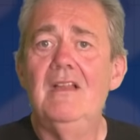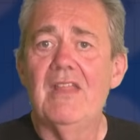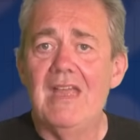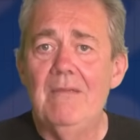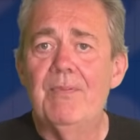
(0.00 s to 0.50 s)

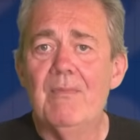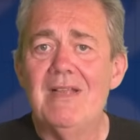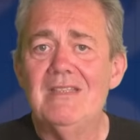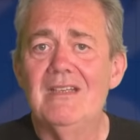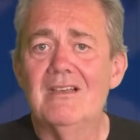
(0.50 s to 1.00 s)
They
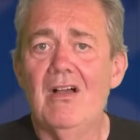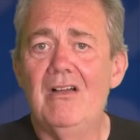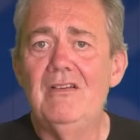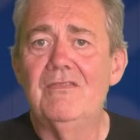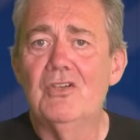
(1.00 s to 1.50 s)
implemented a
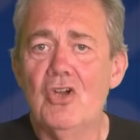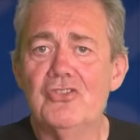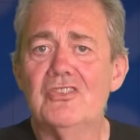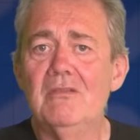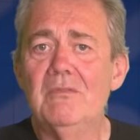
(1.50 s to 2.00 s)
kind of
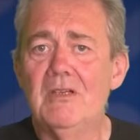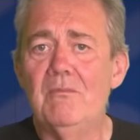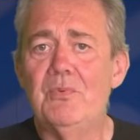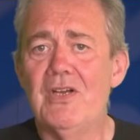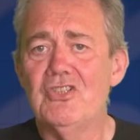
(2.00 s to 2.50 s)
custom
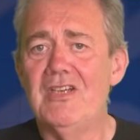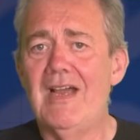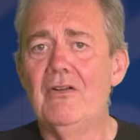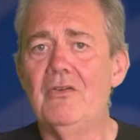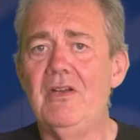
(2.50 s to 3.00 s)
compression
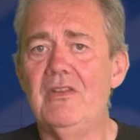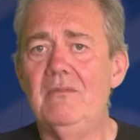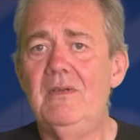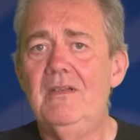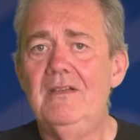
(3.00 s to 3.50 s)

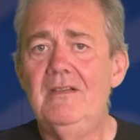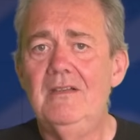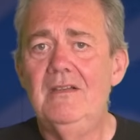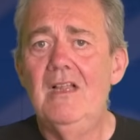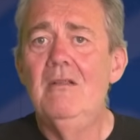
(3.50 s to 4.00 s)
algorithm,
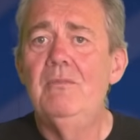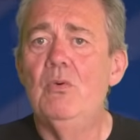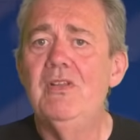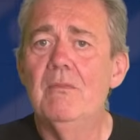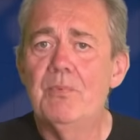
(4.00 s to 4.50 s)
but
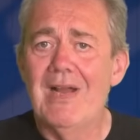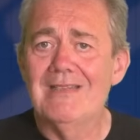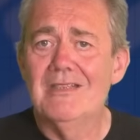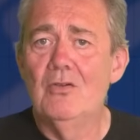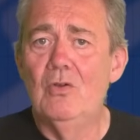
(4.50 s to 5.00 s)
with a
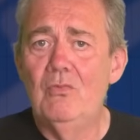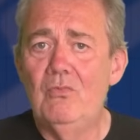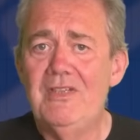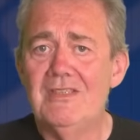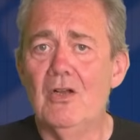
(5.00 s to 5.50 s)
practical
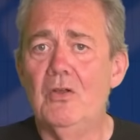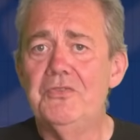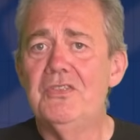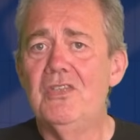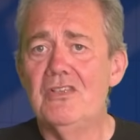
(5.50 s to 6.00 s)

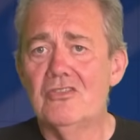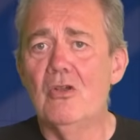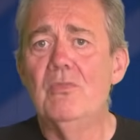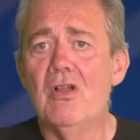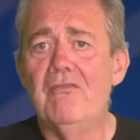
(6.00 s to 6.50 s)
result that
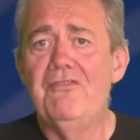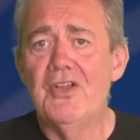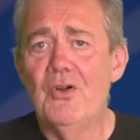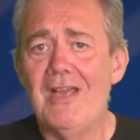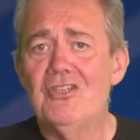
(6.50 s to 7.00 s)
some
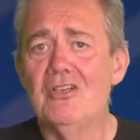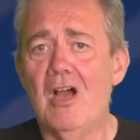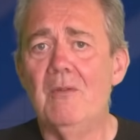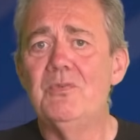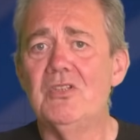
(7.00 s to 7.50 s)
configuration
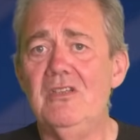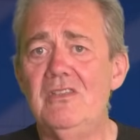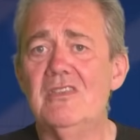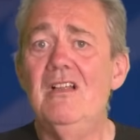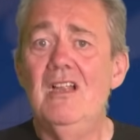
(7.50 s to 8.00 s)

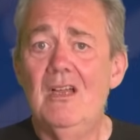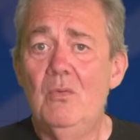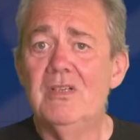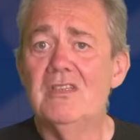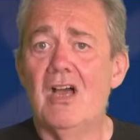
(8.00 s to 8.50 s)
options
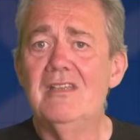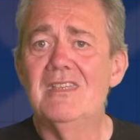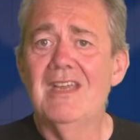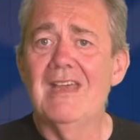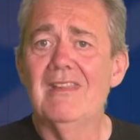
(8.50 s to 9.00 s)
were tied
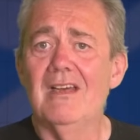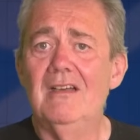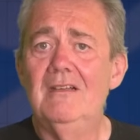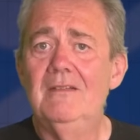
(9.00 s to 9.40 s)
together,